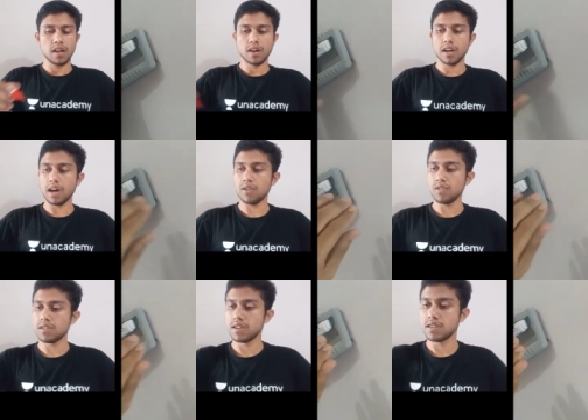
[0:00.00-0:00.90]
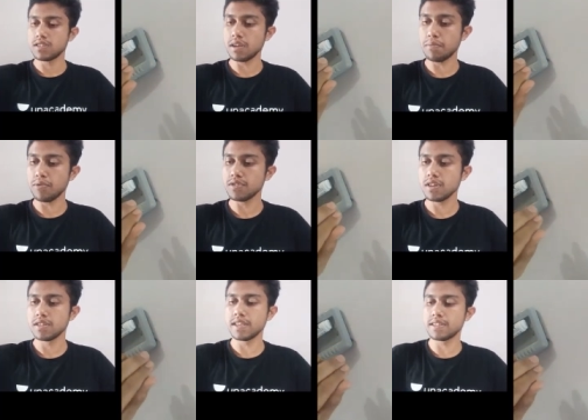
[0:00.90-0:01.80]
Now suppose
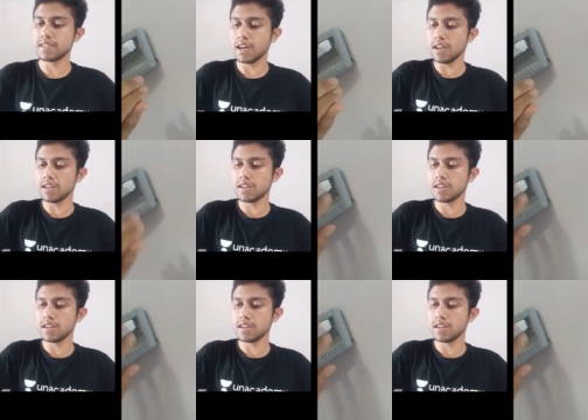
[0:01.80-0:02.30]
this is a